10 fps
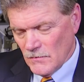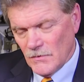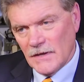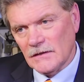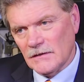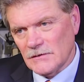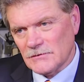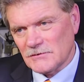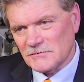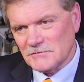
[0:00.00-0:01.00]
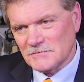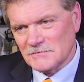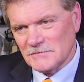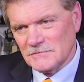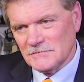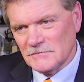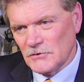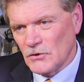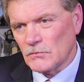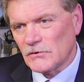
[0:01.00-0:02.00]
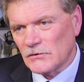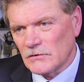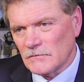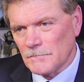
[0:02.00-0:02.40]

We get these notes